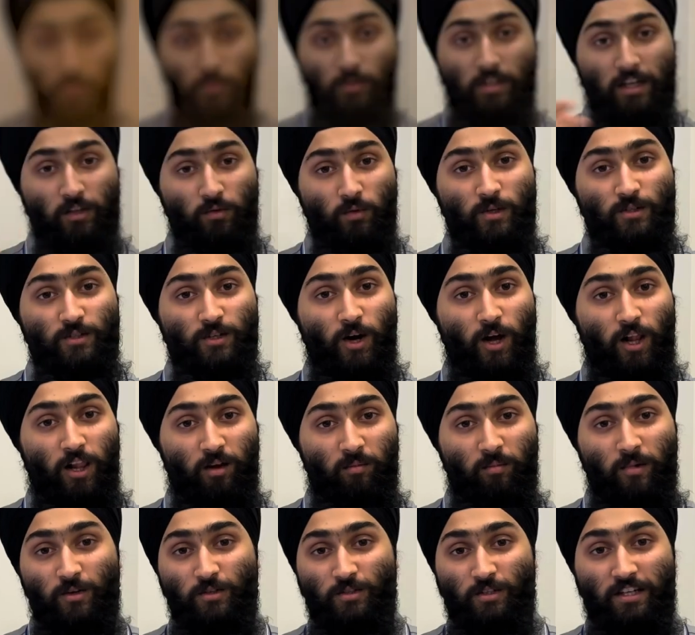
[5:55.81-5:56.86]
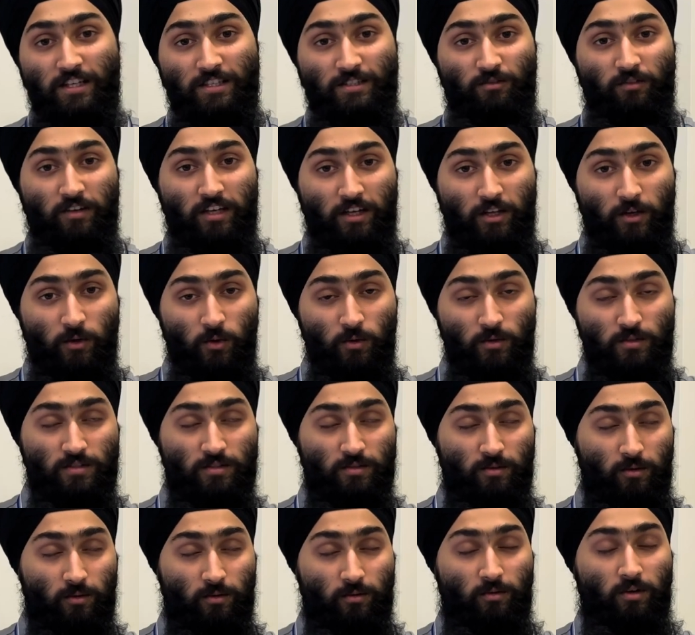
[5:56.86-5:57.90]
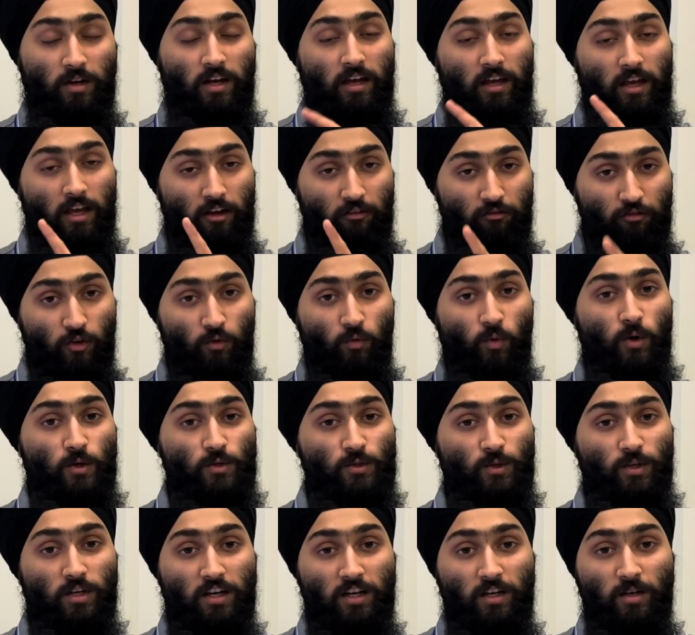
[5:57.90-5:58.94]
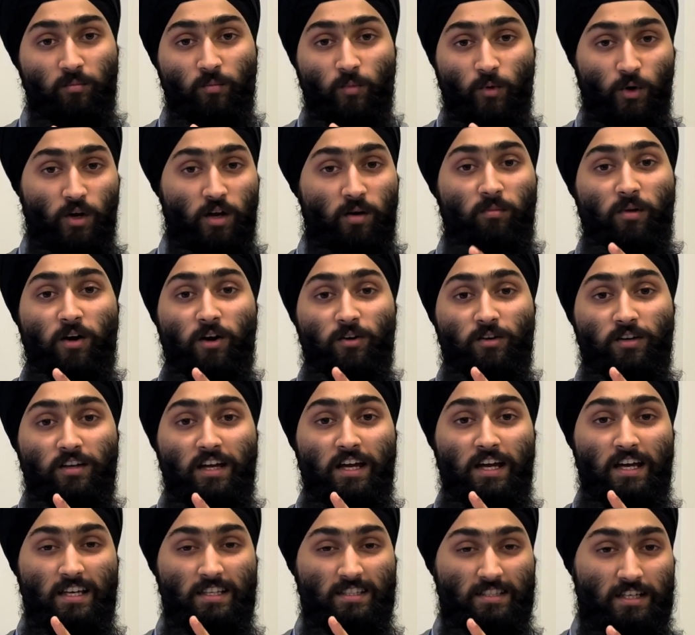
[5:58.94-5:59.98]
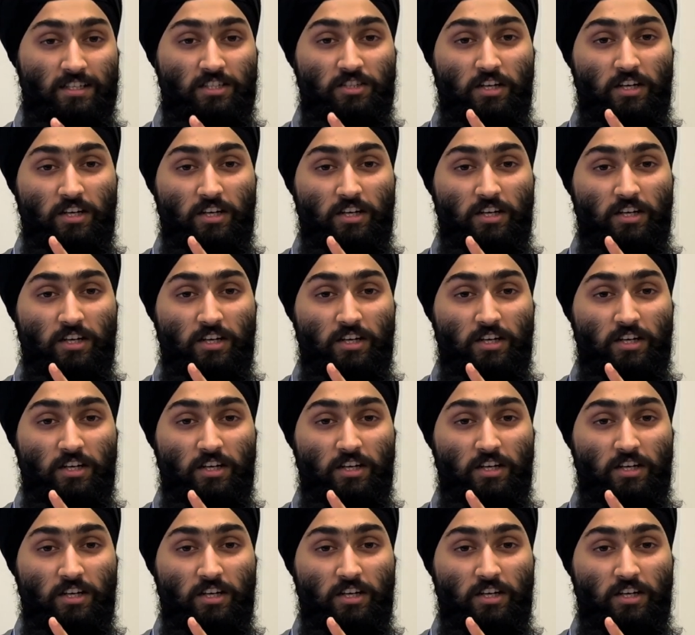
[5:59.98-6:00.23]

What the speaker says: that was all about today's video. So if you want to learn more about such